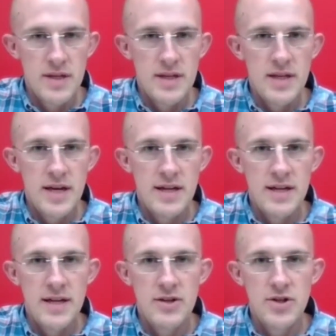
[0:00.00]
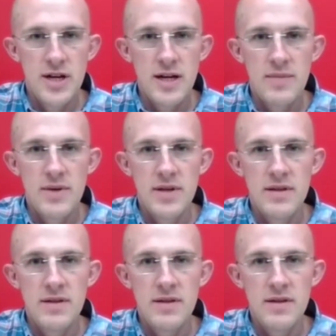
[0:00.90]
he had a job
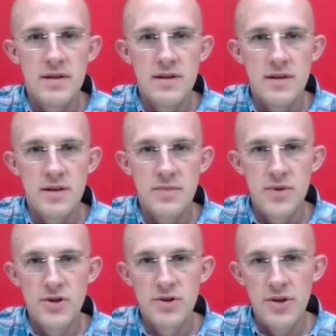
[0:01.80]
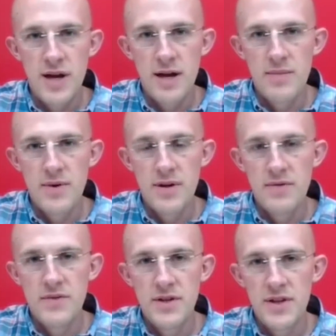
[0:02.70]
in the computer lab
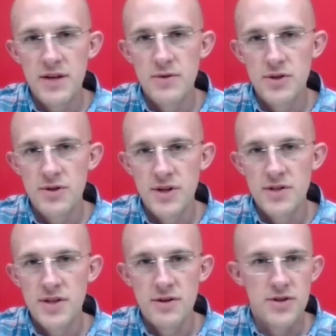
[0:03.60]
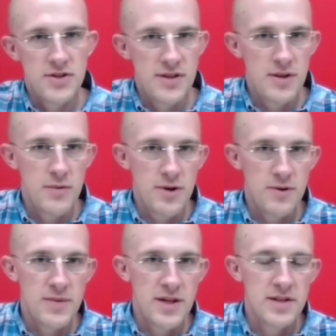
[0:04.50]
of the Language Learning Center, just at the
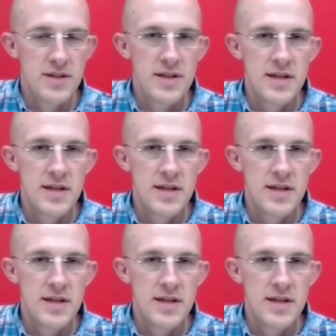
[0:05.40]
welcome desk,